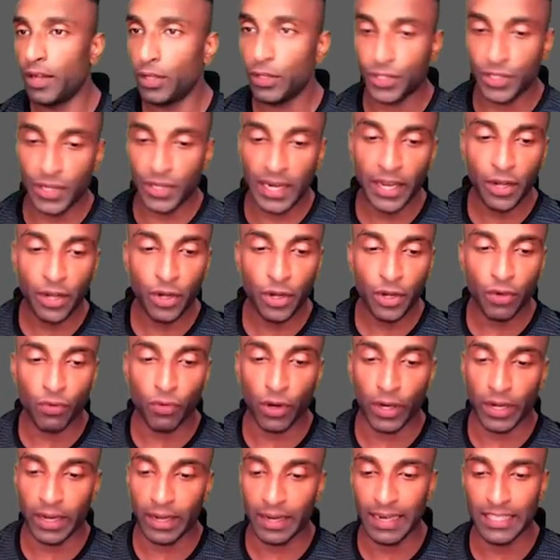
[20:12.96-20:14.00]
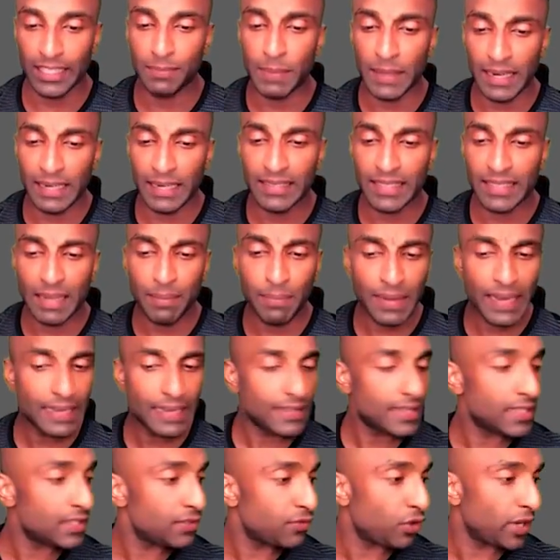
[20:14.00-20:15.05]
usually no voting rights but in some
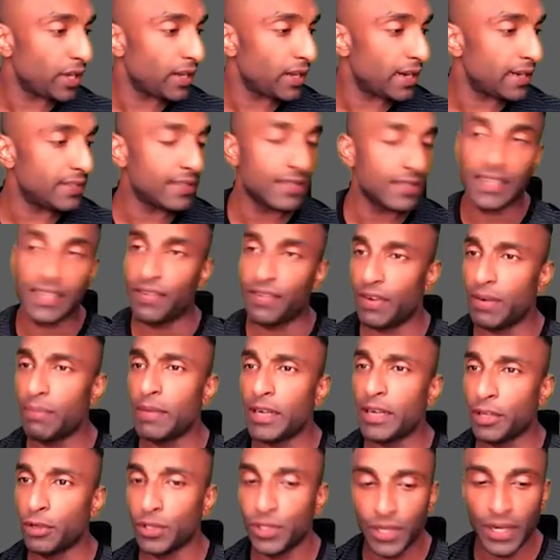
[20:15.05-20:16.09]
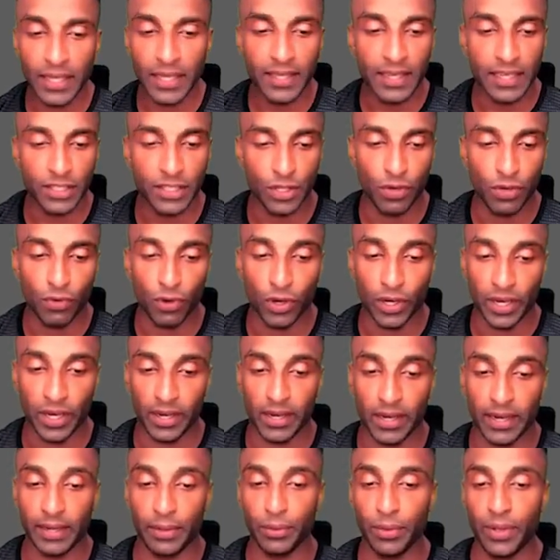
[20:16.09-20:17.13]
cases voting rights is given but usually there is no
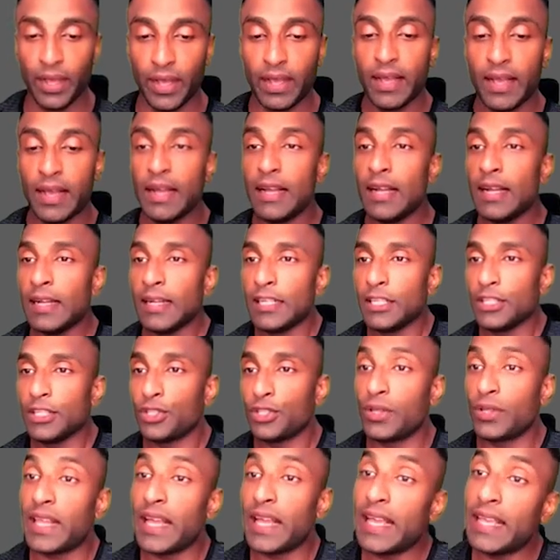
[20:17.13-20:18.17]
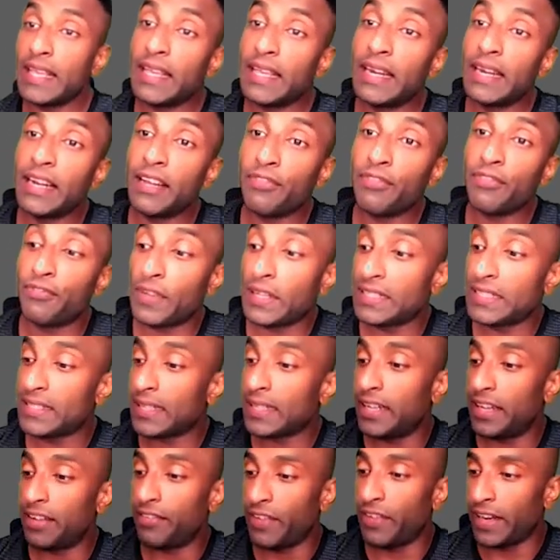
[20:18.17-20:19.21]
voting right okay so they yield a fixed
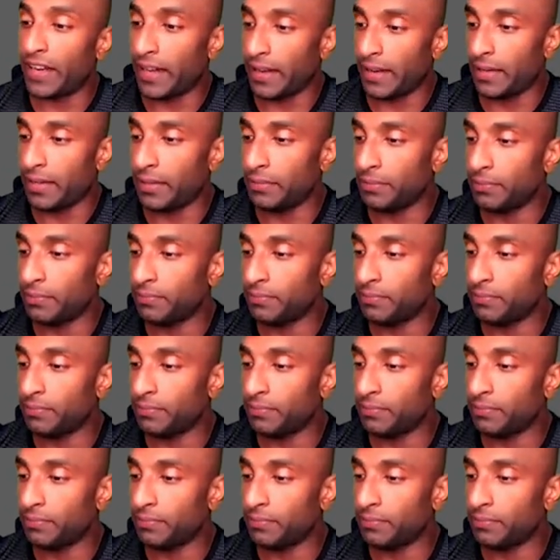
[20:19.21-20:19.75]
dividend